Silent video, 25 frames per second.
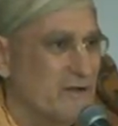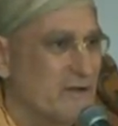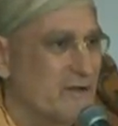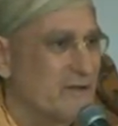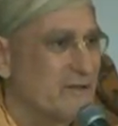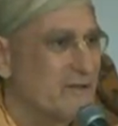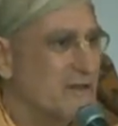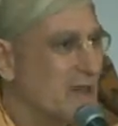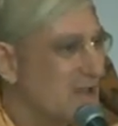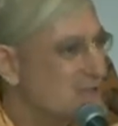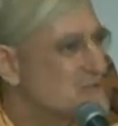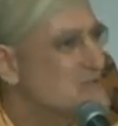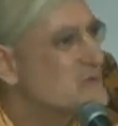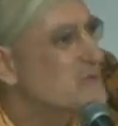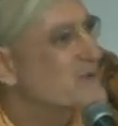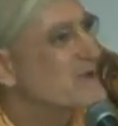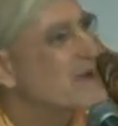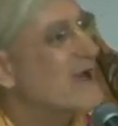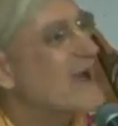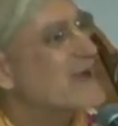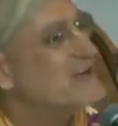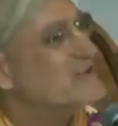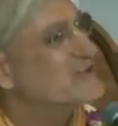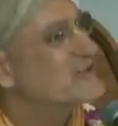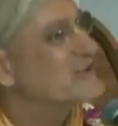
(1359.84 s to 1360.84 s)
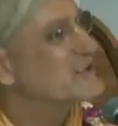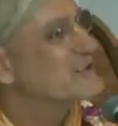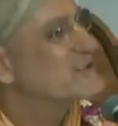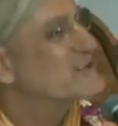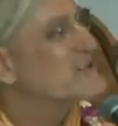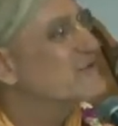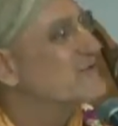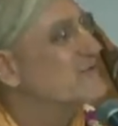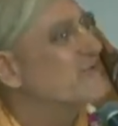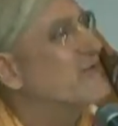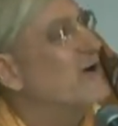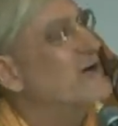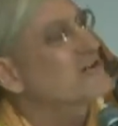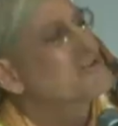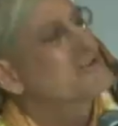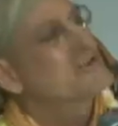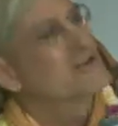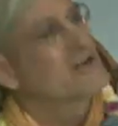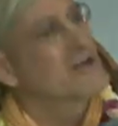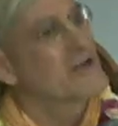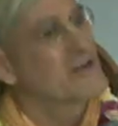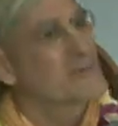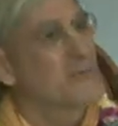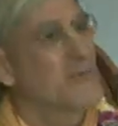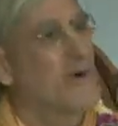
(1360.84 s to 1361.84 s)
That's what actually is the
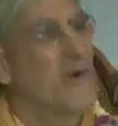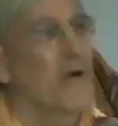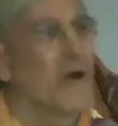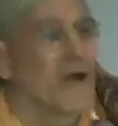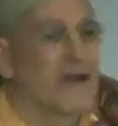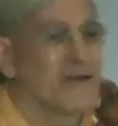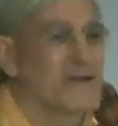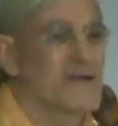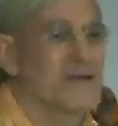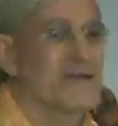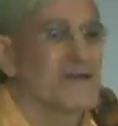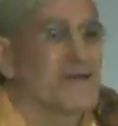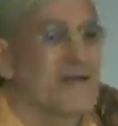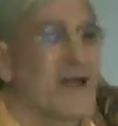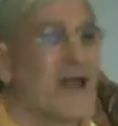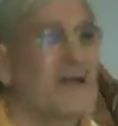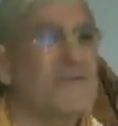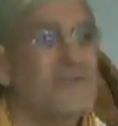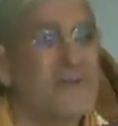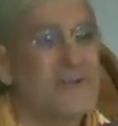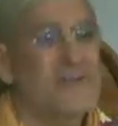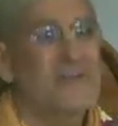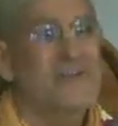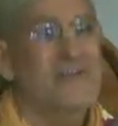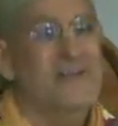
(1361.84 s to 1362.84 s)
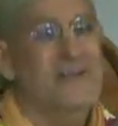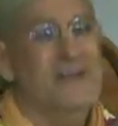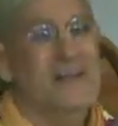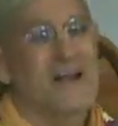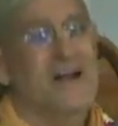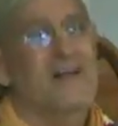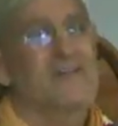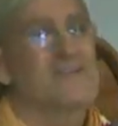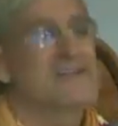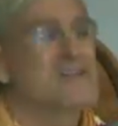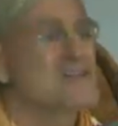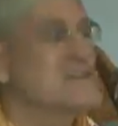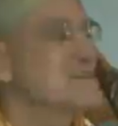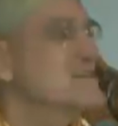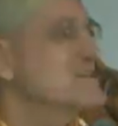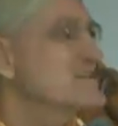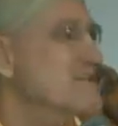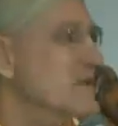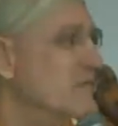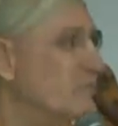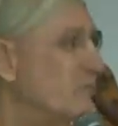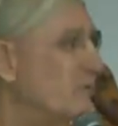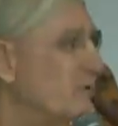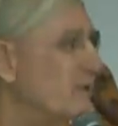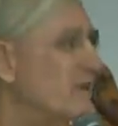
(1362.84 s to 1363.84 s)
functioning point. Everything else is
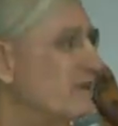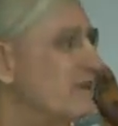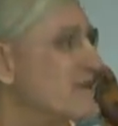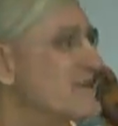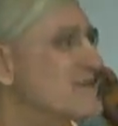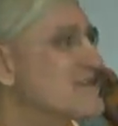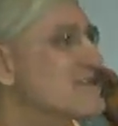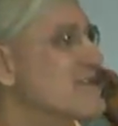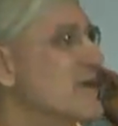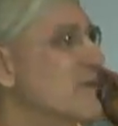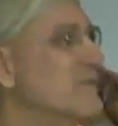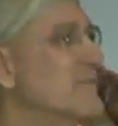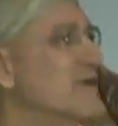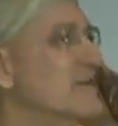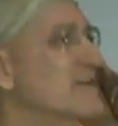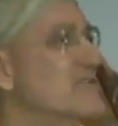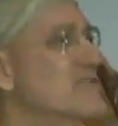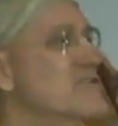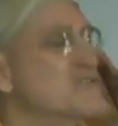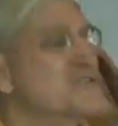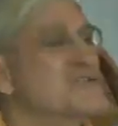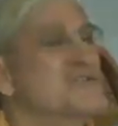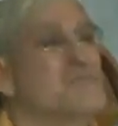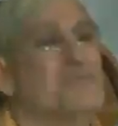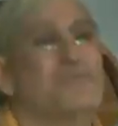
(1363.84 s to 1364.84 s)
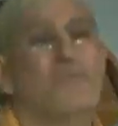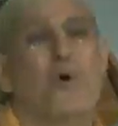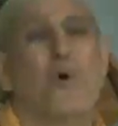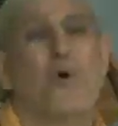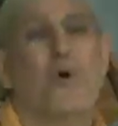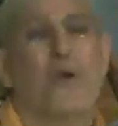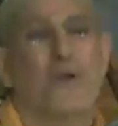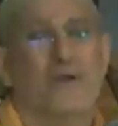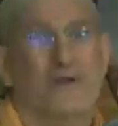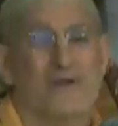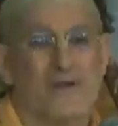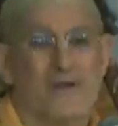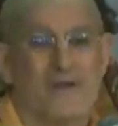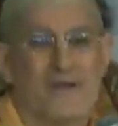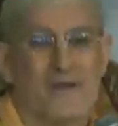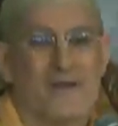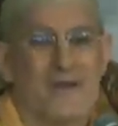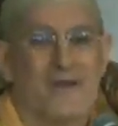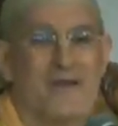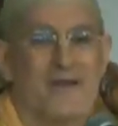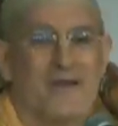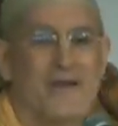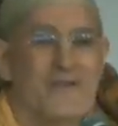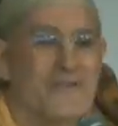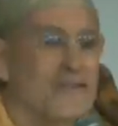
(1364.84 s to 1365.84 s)
simply something to support.
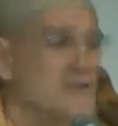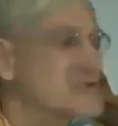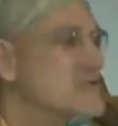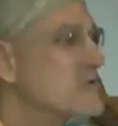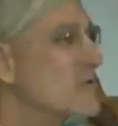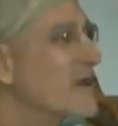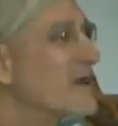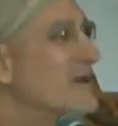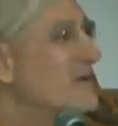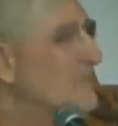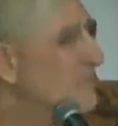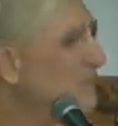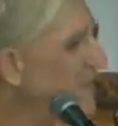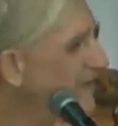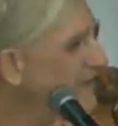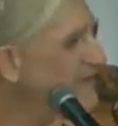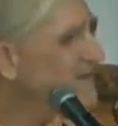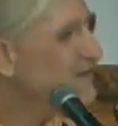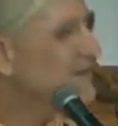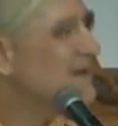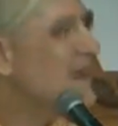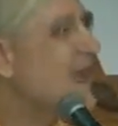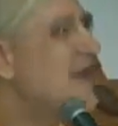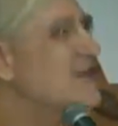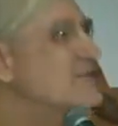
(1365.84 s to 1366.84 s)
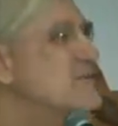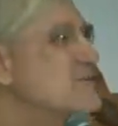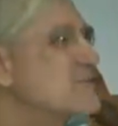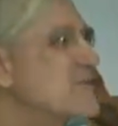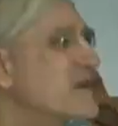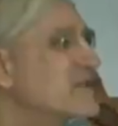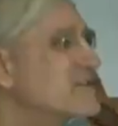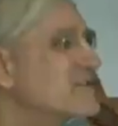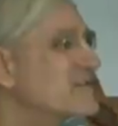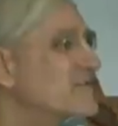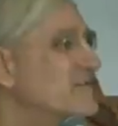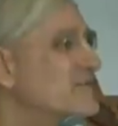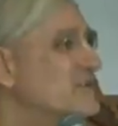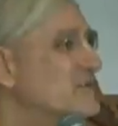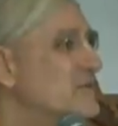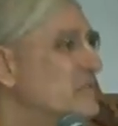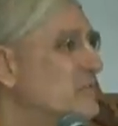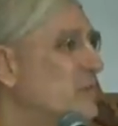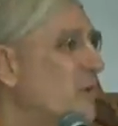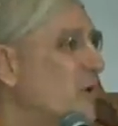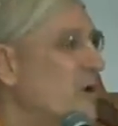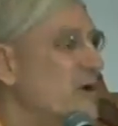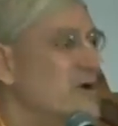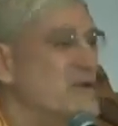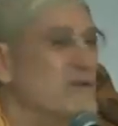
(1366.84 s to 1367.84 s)
There's recommended aspects of
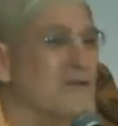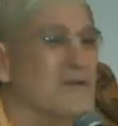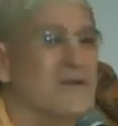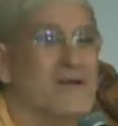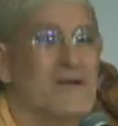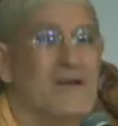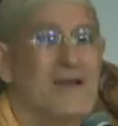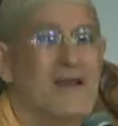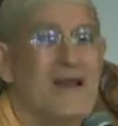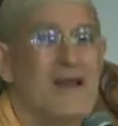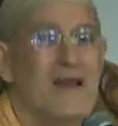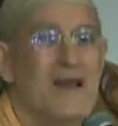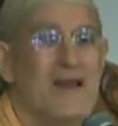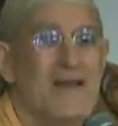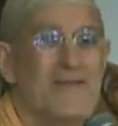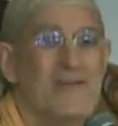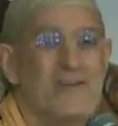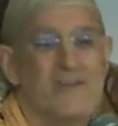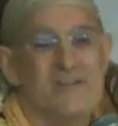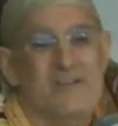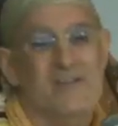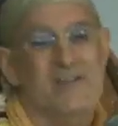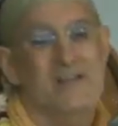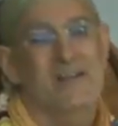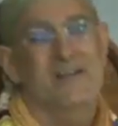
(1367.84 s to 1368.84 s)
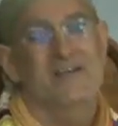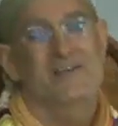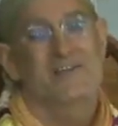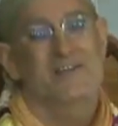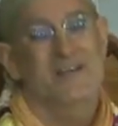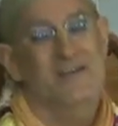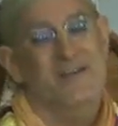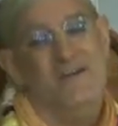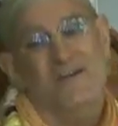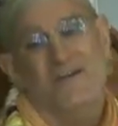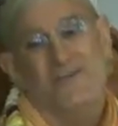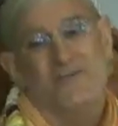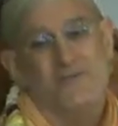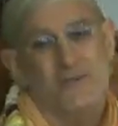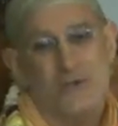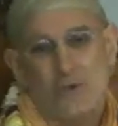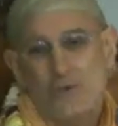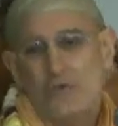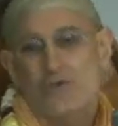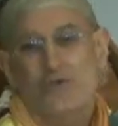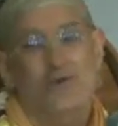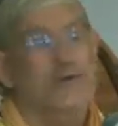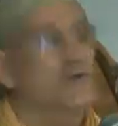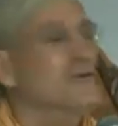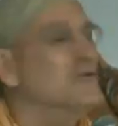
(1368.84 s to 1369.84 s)
support, there's things that are
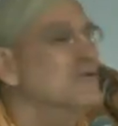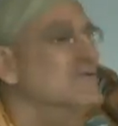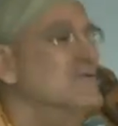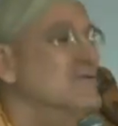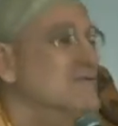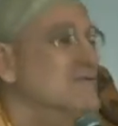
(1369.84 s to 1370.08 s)
neutral,